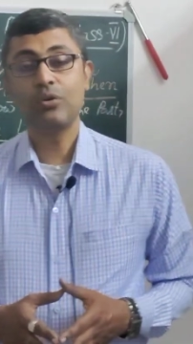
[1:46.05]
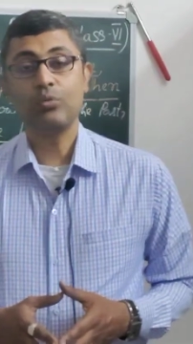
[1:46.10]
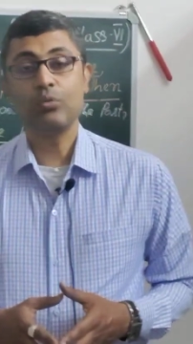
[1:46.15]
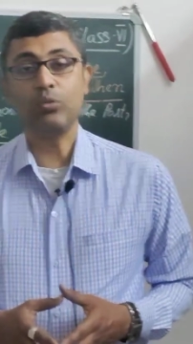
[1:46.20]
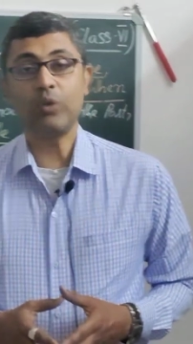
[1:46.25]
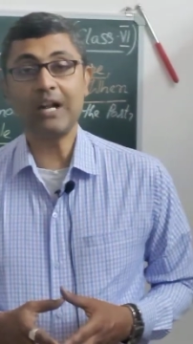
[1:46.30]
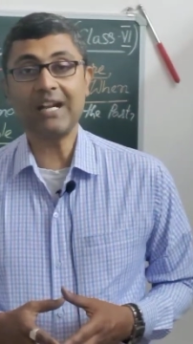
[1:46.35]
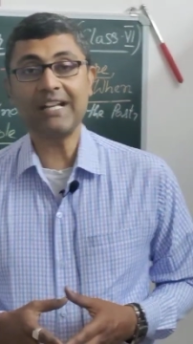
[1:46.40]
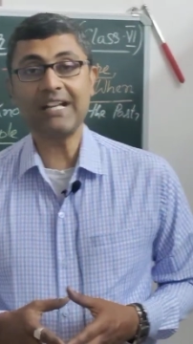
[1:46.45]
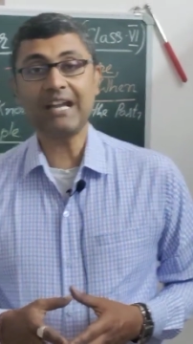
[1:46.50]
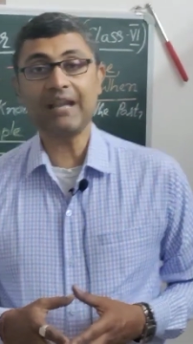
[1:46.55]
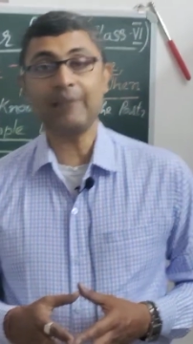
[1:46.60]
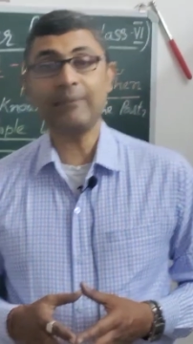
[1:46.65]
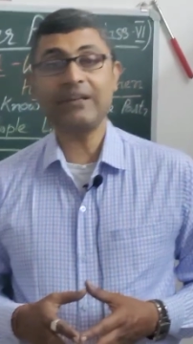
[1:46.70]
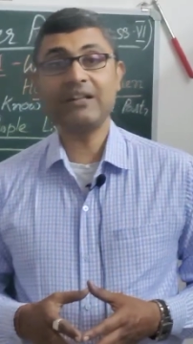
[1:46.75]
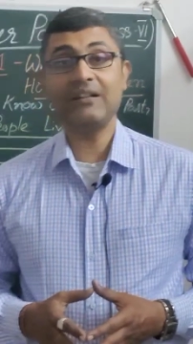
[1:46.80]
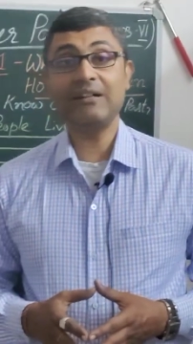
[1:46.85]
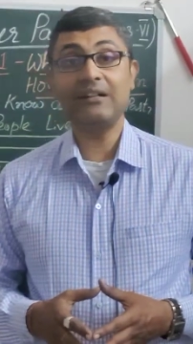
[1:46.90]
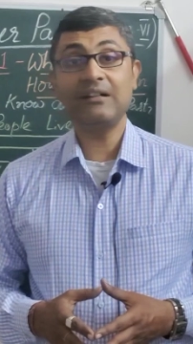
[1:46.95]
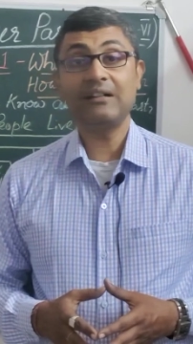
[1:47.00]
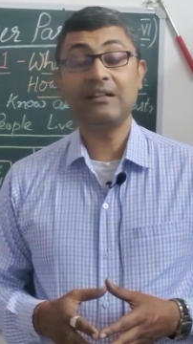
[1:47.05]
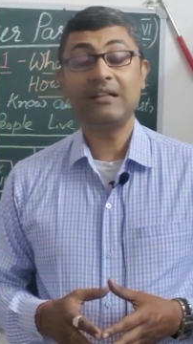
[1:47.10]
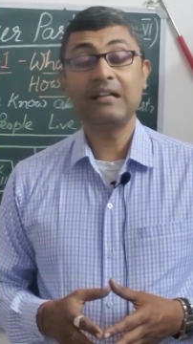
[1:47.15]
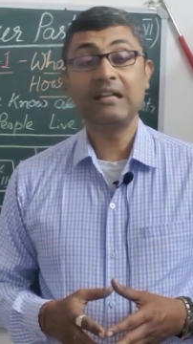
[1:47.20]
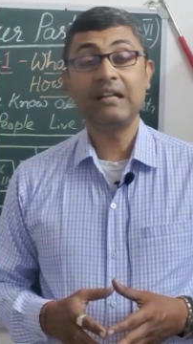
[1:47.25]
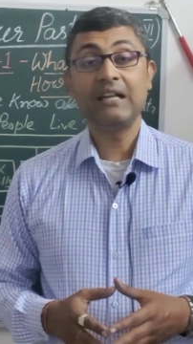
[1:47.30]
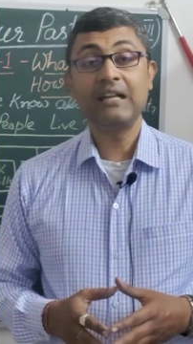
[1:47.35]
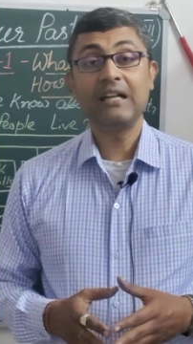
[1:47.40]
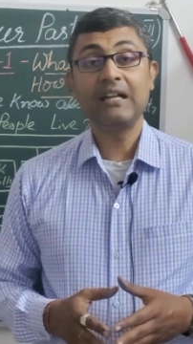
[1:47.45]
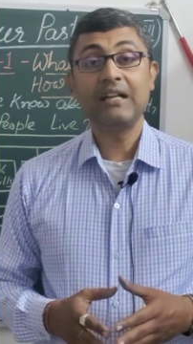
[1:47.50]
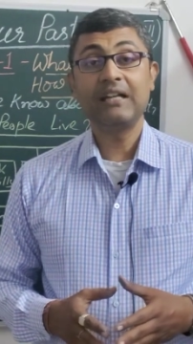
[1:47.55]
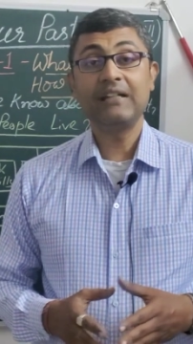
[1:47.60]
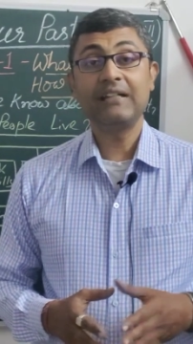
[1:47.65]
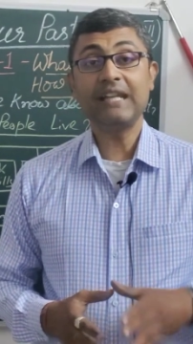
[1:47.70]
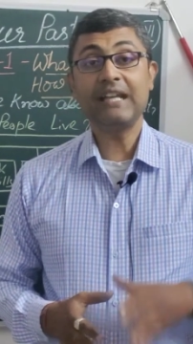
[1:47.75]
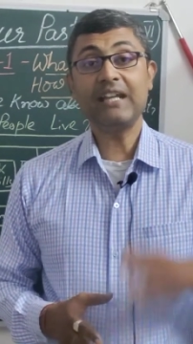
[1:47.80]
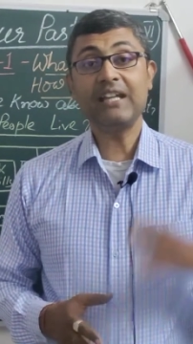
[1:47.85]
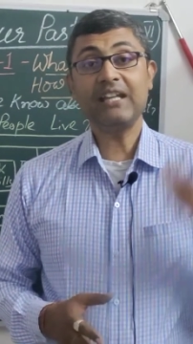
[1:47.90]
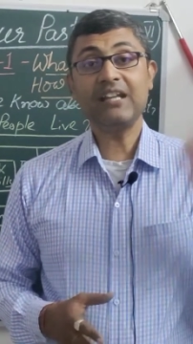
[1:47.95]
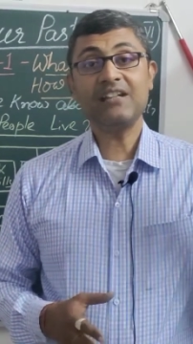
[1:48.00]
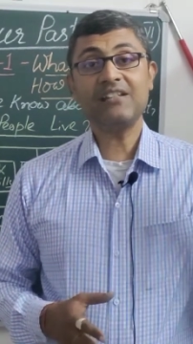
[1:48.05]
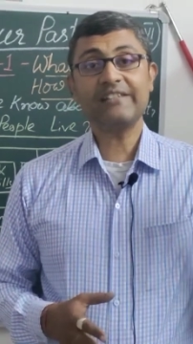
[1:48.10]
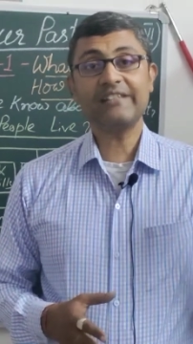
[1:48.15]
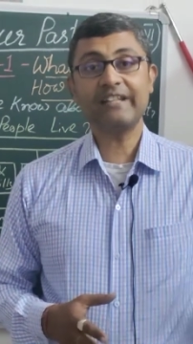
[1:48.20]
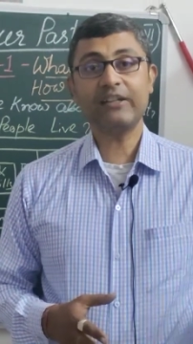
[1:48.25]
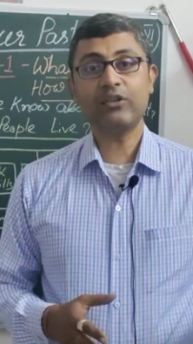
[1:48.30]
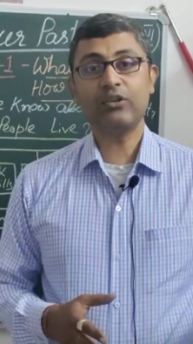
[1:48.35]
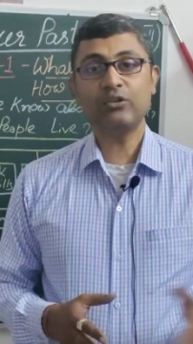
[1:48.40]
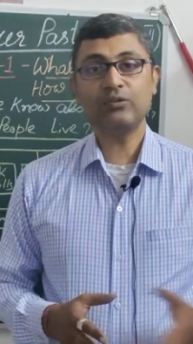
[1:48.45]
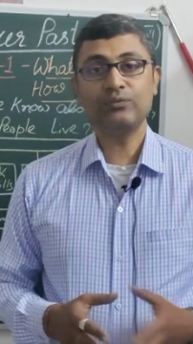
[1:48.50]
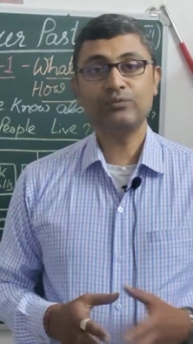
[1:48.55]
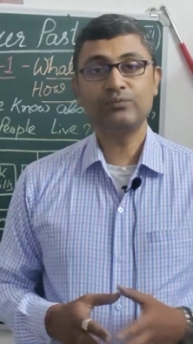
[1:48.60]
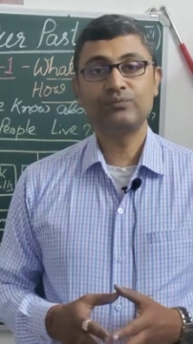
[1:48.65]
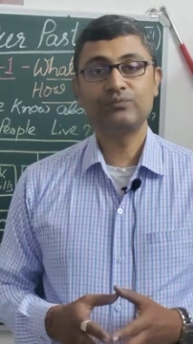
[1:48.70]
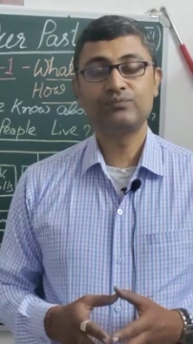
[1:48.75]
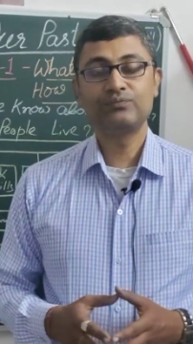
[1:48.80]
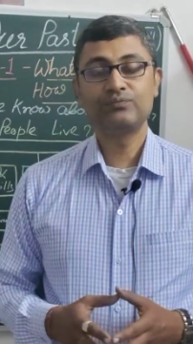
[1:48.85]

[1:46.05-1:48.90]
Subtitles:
what happened 10 years ago,